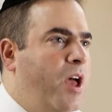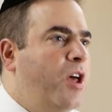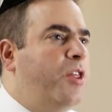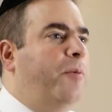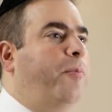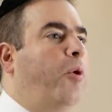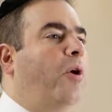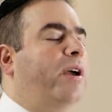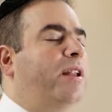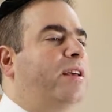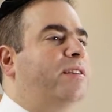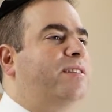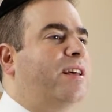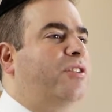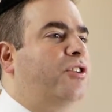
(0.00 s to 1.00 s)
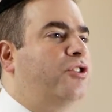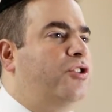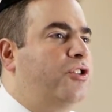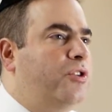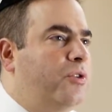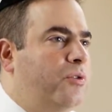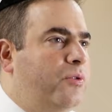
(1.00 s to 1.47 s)
The point is that the
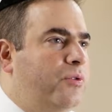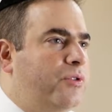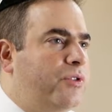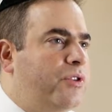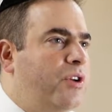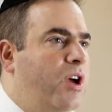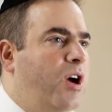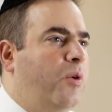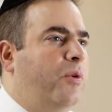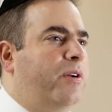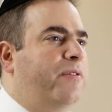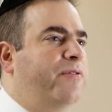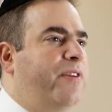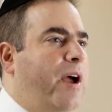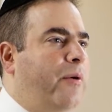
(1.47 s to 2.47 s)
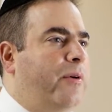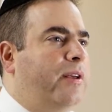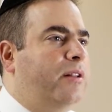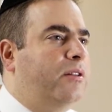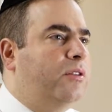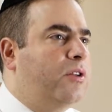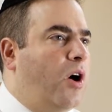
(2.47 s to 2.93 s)
Jews were at a
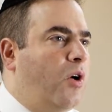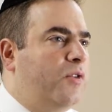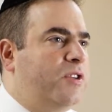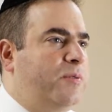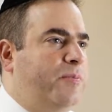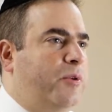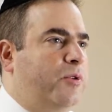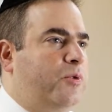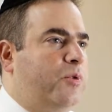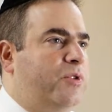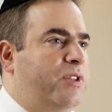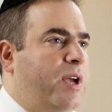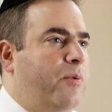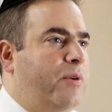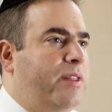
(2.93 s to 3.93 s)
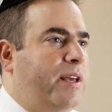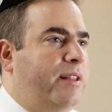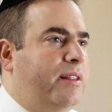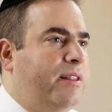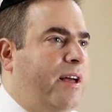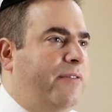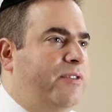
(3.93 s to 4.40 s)
very low spiritual state when they
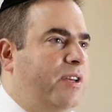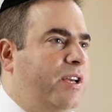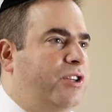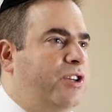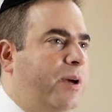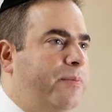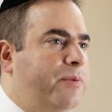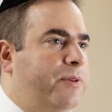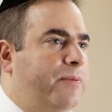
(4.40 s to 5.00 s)
left Egypt.